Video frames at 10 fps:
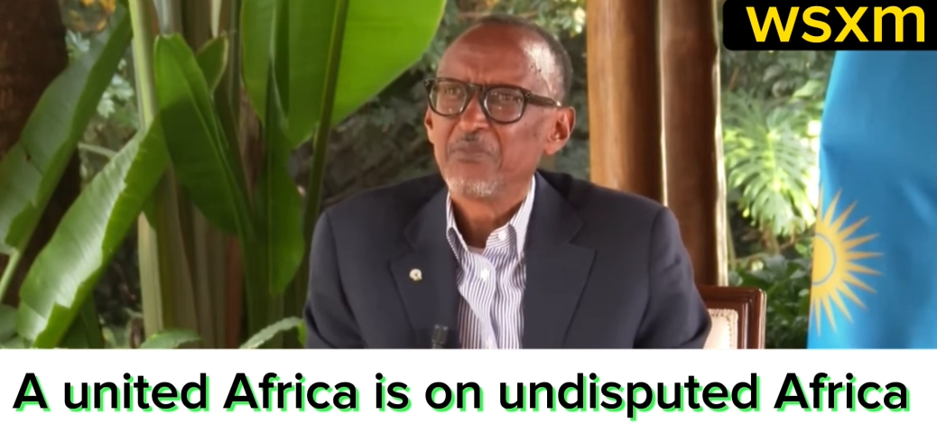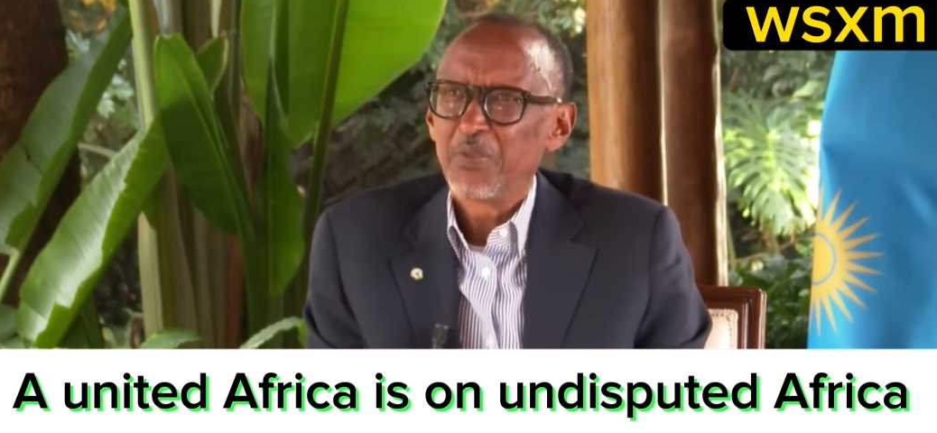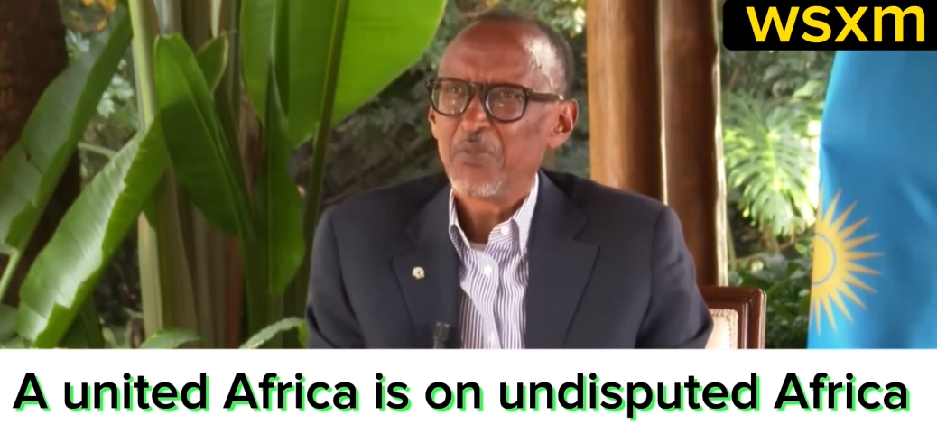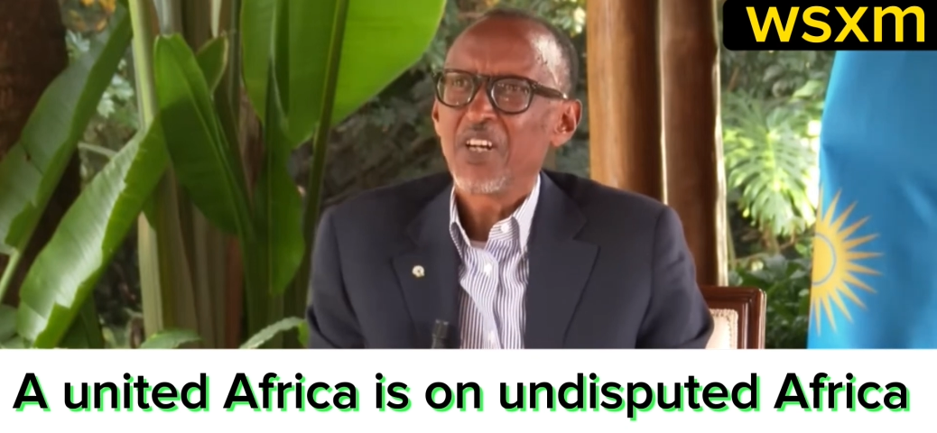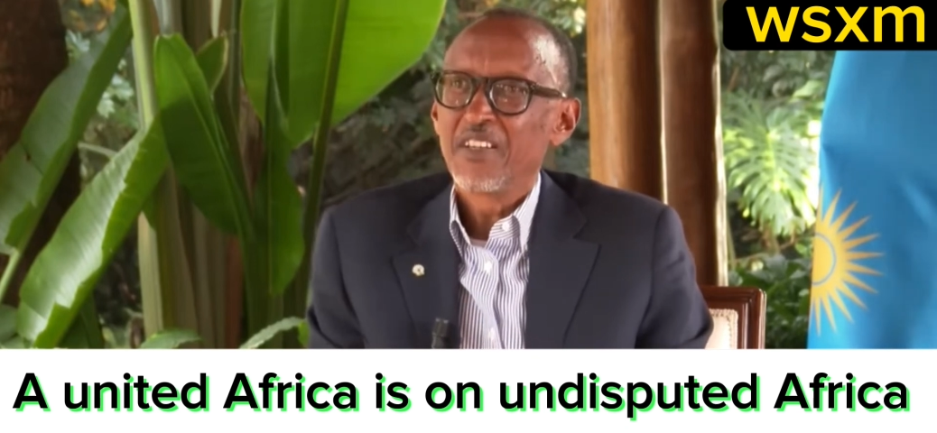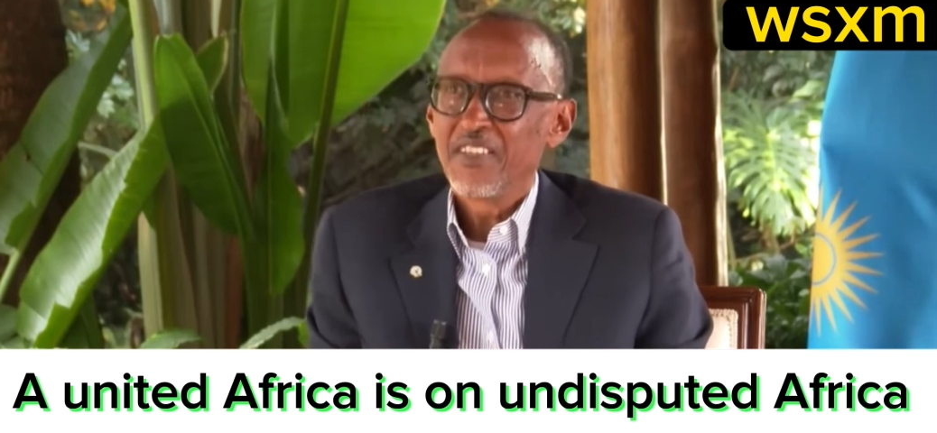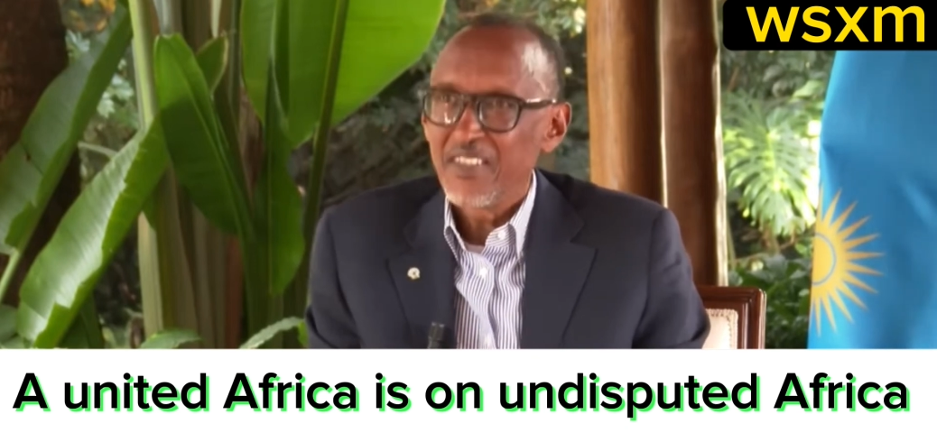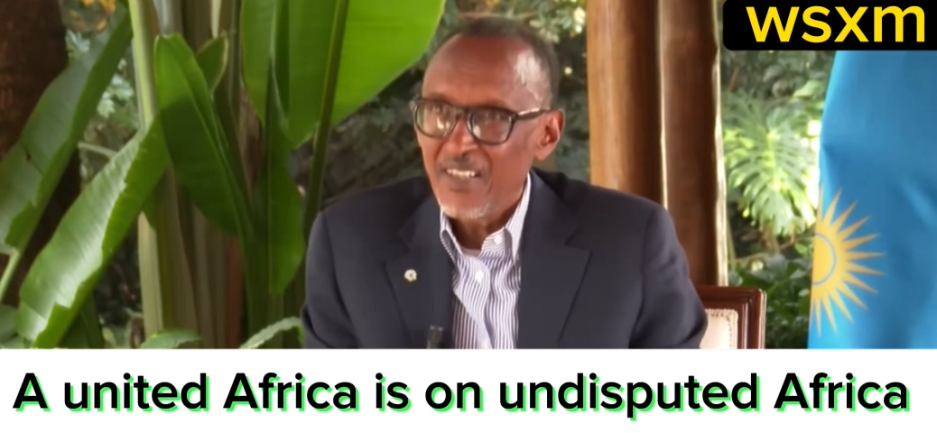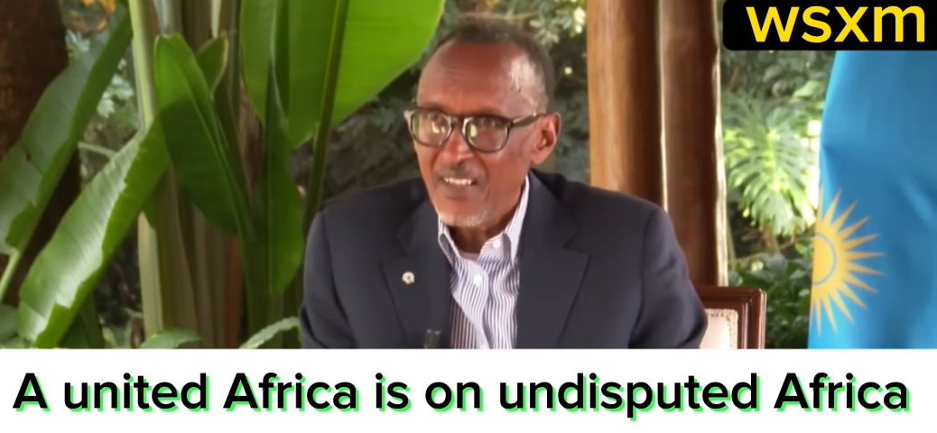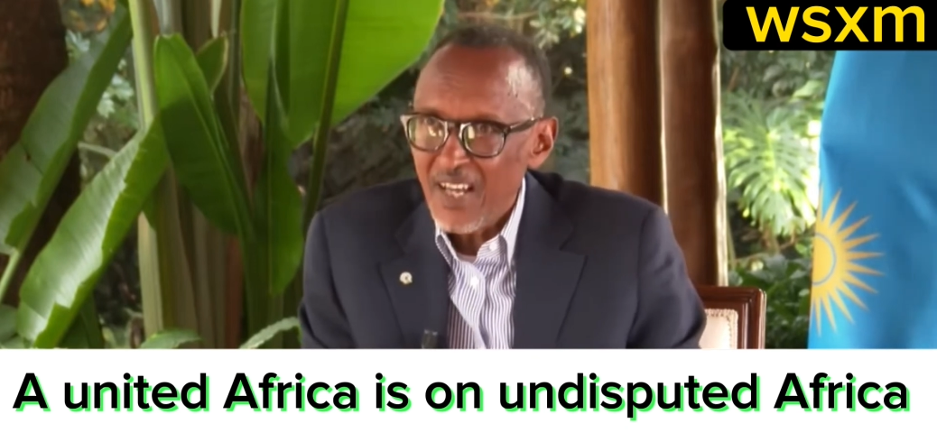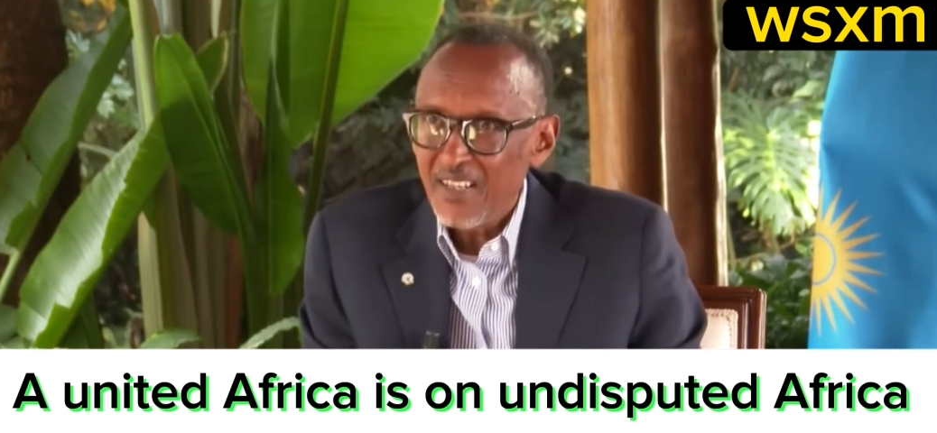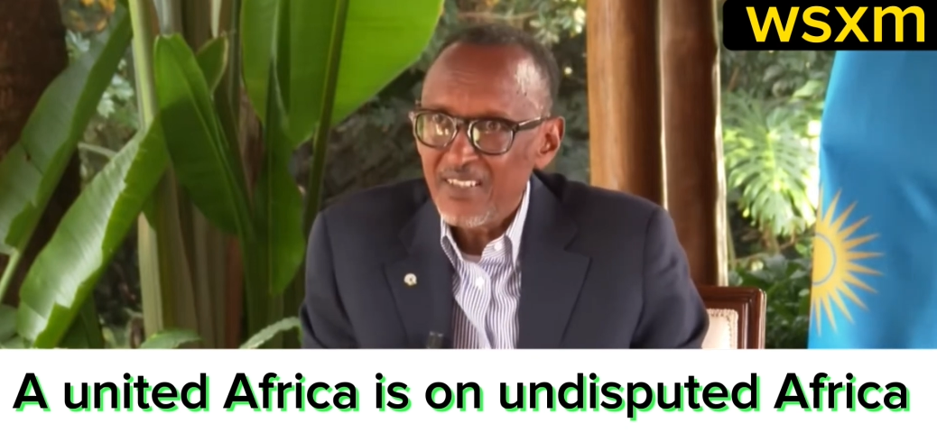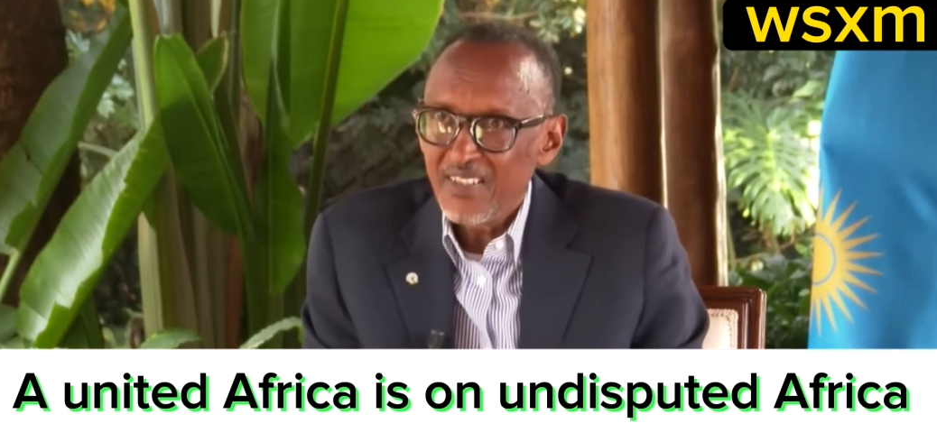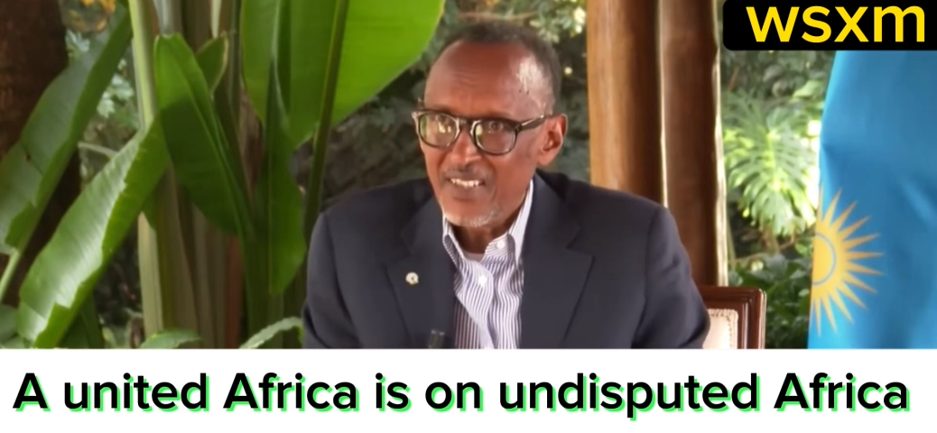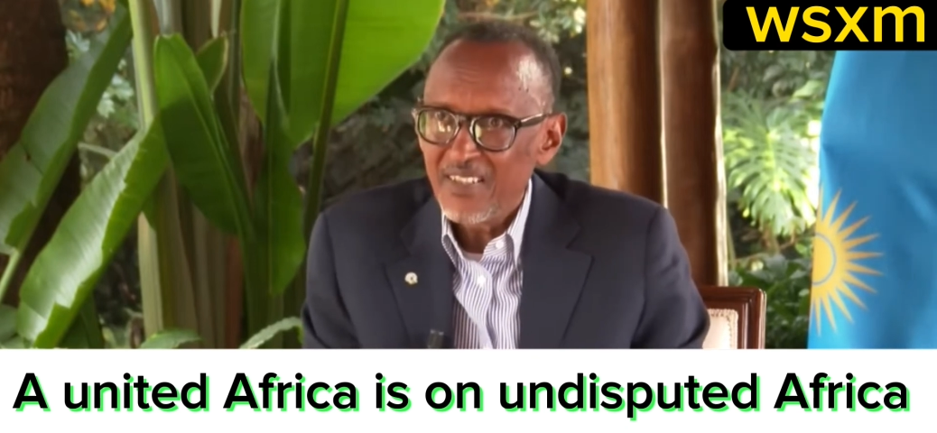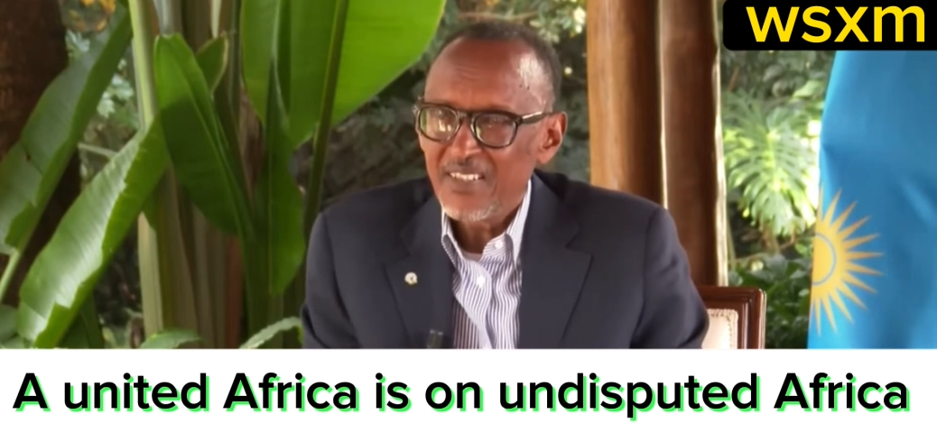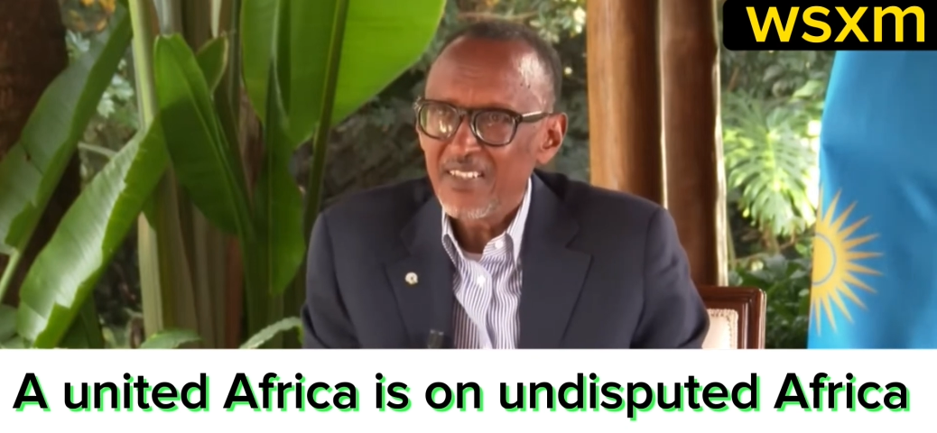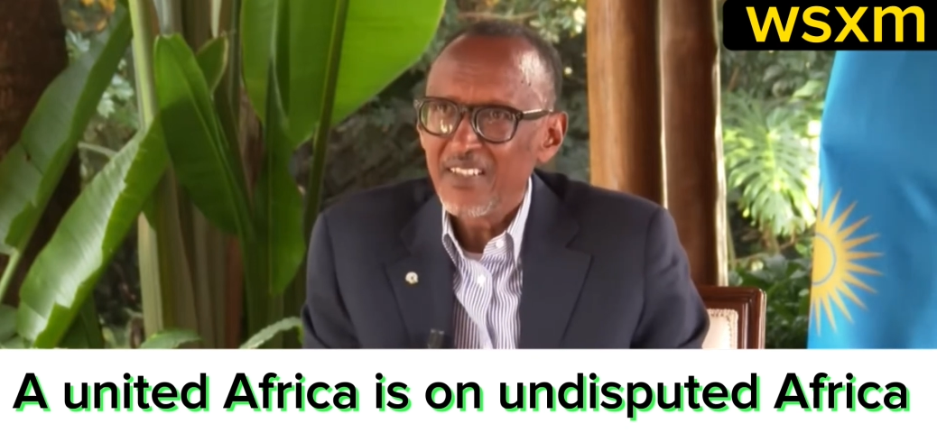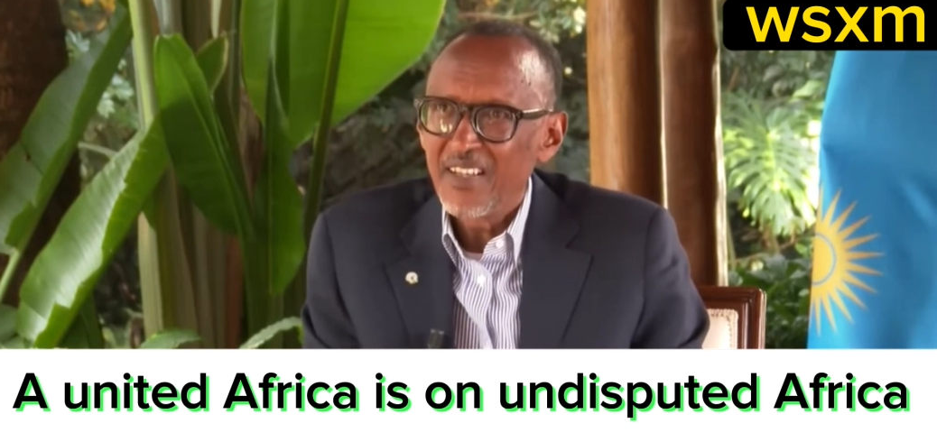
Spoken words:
People can say that, yes,